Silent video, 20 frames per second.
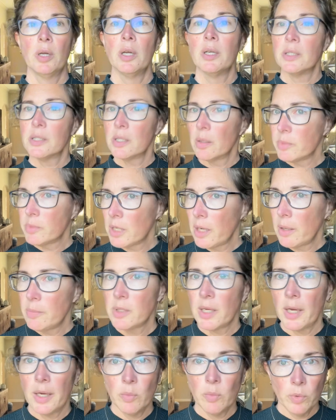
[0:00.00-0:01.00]
Sometimes
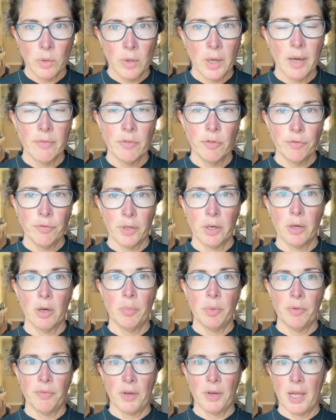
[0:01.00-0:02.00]
I will have a flare up
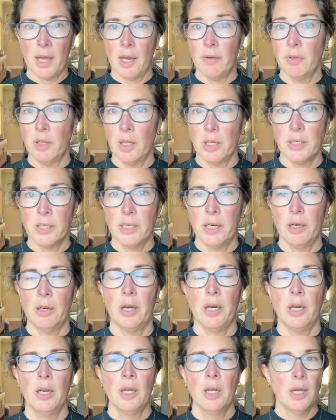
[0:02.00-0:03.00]
if I have a lot of
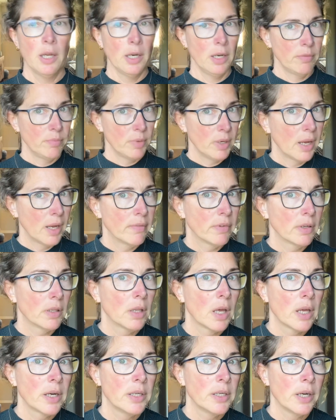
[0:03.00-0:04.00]
dairy. I've been having a
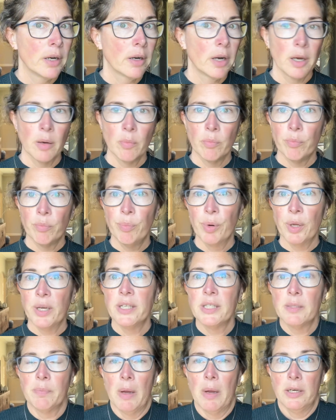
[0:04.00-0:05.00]
lot of dairy, but
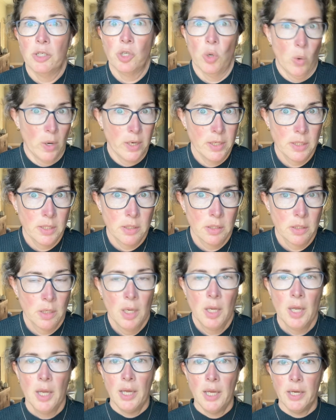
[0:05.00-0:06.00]
it's my choice.
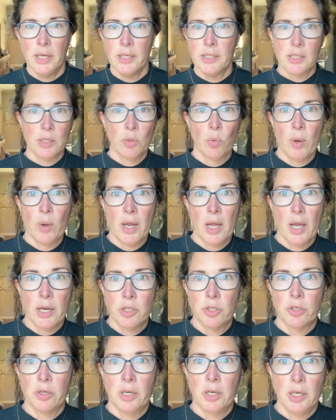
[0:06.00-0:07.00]
It's the way I
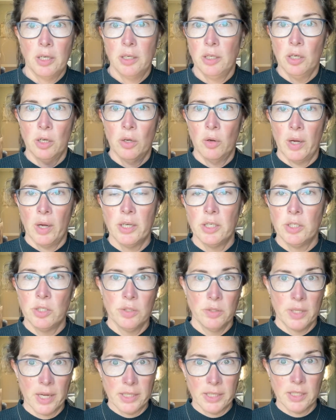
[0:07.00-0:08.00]
treat.
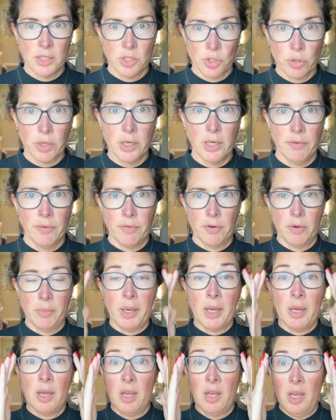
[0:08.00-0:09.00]
That's a treat for
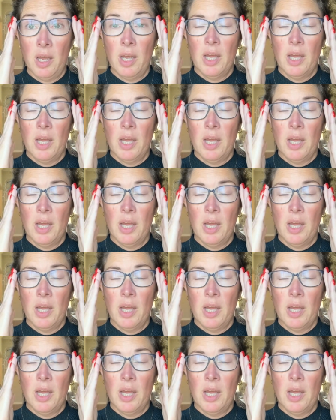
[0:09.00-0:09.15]
me.